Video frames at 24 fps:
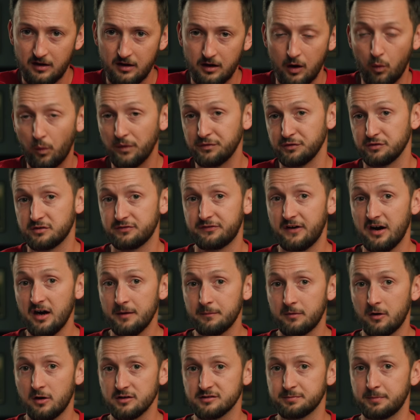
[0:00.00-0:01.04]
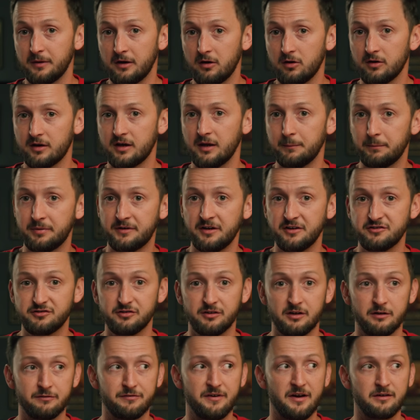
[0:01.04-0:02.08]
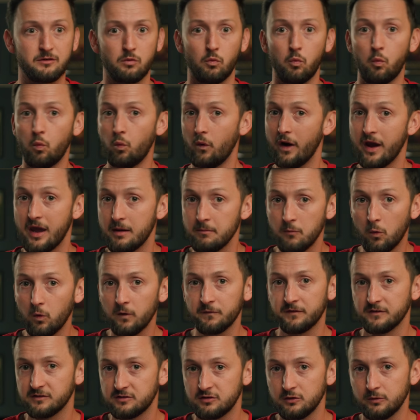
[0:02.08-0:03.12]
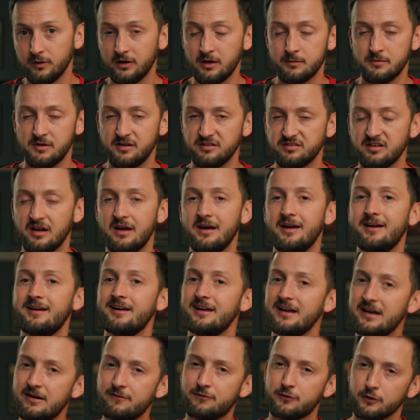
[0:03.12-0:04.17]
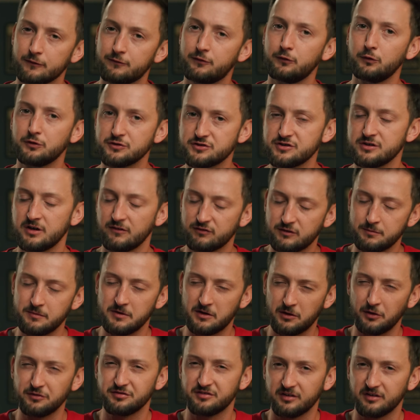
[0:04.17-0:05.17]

A wizard's fireball spell can potentially affect way more than 2 enemies if they're foolish enough to be close